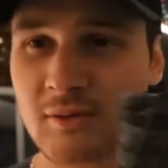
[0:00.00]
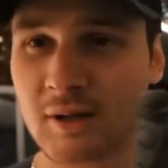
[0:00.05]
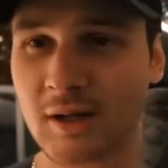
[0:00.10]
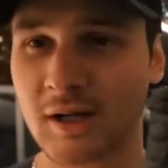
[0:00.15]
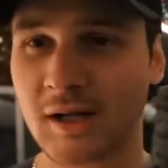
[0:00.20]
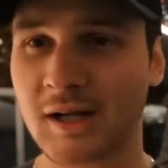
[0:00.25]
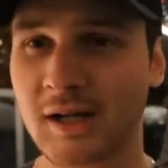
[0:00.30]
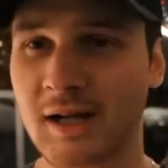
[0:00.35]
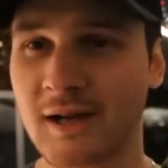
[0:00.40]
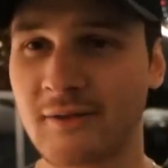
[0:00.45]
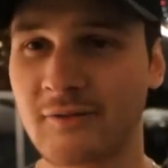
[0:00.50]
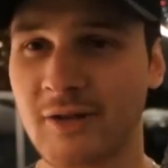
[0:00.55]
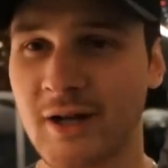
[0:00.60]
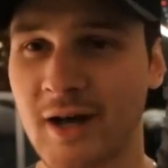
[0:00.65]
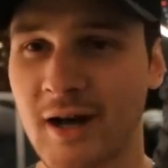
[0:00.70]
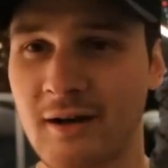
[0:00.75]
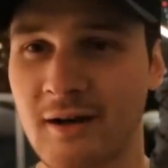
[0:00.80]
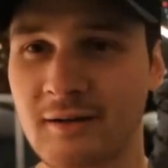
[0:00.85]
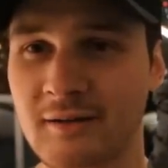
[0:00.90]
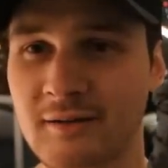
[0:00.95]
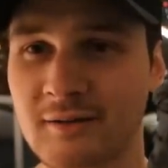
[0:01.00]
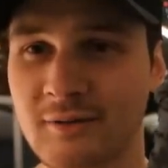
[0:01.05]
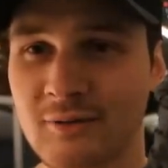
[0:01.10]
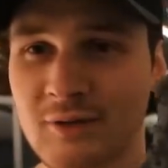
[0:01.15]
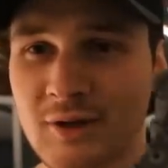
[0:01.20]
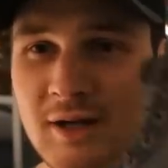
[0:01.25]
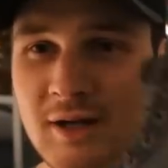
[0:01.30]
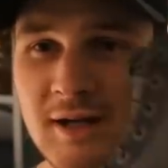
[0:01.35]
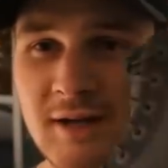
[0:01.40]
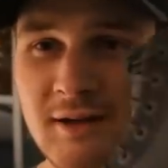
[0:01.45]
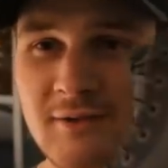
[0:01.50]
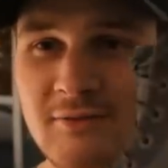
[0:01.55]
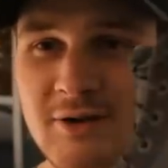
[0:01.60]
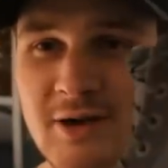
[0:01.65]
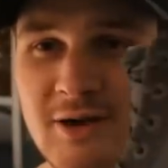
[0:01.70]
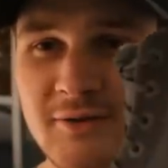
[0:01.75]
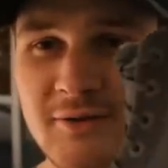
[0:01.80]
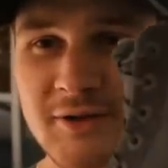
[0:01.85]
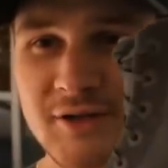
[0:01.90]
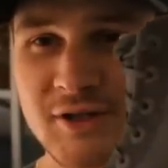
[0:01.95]
We're gonna give it out. We're gonna give
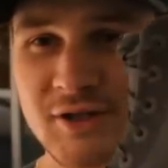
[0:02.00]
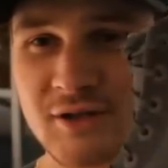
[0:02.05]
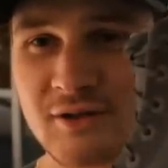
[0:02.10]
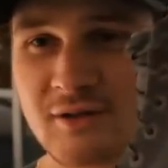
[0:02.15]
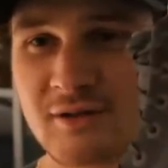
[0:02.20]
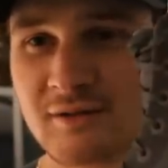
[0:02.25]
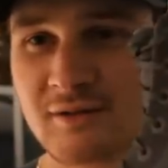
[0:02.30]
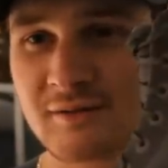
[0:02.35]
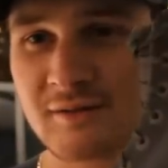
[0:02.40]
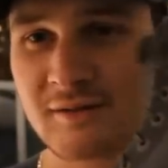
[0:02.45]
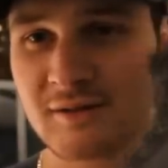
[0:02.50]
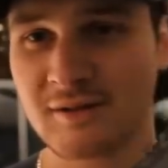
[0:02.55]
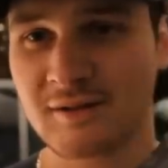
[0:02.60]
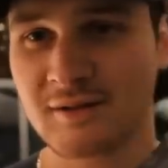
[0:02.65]
out the shoe.